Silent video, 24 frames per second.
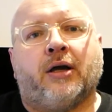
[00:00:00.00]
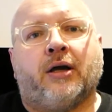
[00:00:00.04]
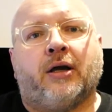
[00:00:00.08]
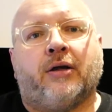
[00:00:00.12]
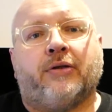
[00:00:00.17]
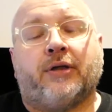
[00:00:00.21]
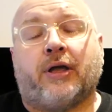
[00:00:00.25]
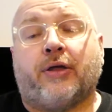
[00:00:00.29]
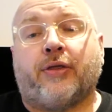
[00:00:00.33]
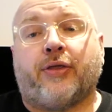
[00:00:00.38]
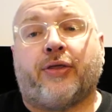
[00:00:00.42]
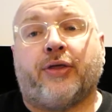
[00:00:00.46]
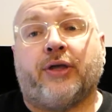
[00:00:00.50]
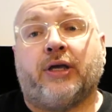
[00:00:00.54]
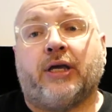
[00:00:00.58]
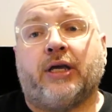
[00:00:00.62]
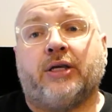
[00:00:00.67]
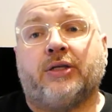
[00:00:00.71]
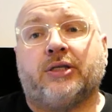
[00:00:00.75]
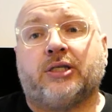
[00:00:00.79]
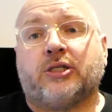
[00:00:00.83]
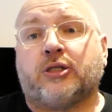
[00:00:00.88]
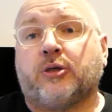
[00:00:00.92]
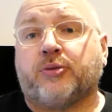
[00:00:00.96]
The other thing
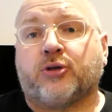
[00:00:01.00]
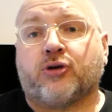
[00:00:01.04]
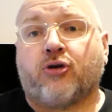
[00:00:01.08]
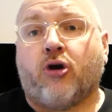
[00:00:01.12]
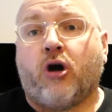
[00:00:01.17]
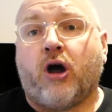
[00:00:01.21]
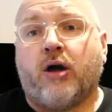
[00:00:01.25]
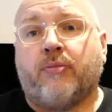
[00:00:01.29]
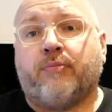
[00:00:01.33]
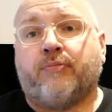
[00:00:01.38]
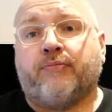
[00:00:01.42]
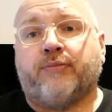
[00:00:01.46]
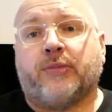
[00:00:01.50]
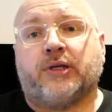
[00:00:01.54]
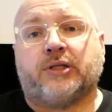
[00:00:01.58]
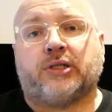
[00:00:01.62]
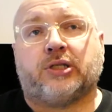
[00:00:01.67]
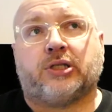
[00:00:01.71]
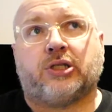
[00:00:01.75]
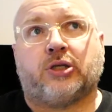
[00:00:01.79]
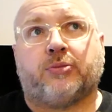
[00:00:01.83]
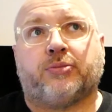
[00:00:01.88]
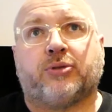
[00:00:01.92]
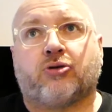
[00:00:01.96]
is subscribe. There's a
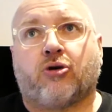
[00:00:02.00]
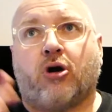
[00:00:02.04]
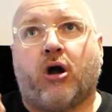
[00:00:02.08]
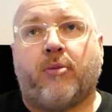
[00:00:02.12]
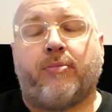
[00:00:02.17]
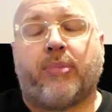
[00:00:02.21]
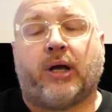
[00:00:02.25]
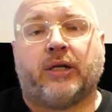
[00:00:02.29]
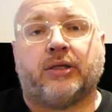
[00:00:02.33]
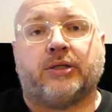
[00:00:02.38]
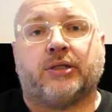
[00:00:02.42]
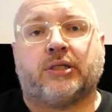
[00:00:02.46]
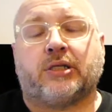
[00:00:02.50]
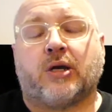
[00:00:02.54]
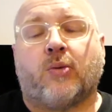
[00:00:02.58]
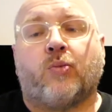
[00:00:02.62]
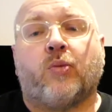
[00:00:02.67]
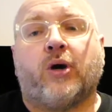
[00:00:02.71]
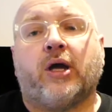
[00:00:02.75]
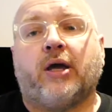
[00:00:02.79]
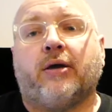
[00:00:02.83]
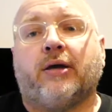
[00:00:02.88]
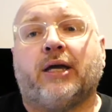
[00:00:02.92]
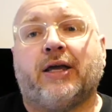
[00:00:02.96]
subscribe button
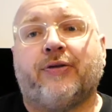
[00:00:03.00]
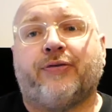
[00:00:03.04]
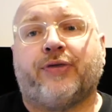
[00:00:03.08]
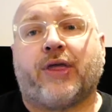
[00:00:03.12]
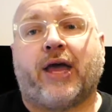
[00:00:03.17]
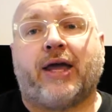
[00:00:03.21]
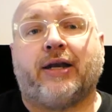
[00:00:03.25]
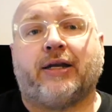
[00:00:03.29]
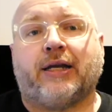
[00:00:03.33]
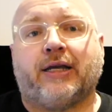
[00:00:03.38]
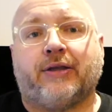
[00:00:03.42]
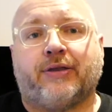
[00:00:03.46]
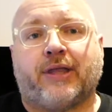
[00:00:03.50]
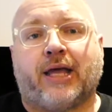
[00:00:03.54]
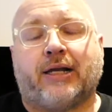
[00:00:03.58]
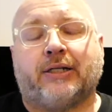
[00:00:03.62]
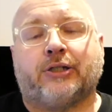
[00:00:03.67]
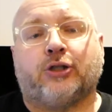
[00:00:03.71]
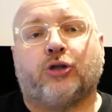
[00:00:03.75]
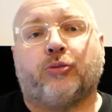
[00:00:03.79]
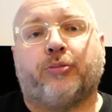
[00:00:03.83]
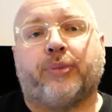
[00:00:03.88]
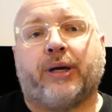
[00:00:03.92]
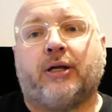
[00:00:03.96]
somewhere. Hit that
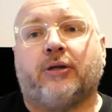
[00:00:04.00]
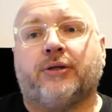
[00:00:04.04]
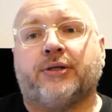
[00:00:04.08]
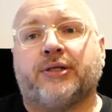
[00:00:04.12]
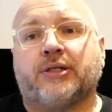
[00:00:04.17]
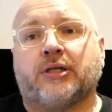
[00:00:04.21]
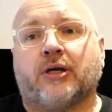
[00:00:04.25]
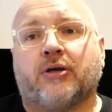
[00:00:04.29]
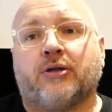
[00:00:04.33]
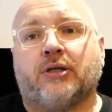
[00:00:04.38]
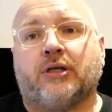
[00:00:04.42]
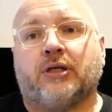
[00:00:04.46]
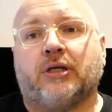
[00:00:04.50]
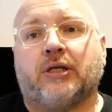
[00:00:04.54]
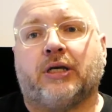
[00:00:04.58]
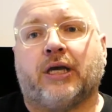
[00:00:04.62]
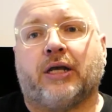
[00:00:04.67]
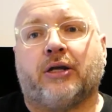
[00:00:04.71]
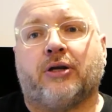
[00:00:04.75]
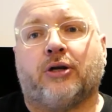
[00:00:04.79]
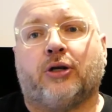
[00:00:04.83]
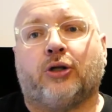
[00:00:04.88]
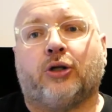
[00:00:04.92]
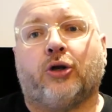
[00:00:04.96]
little bell so that you get
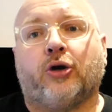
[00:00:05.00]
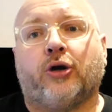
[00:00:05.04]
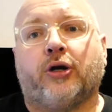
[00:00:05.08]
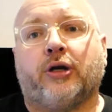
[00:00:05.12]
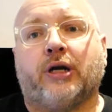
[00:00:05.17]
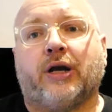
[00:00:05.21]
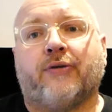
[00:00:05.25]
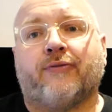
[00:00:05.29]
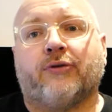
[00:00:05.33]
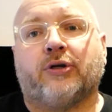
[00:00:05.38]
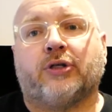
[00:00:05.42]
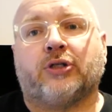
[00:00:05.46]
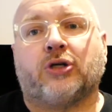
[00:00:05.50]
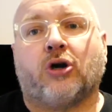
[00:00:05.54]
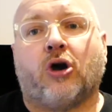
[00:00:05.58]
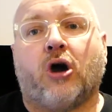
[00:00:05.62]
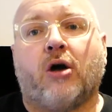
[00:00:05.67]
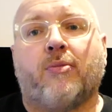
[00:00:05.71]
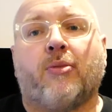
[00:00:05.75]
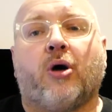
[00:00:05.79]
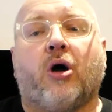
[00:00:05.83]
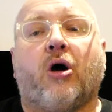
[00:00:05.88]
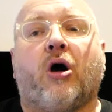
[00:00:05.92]
an alert every time.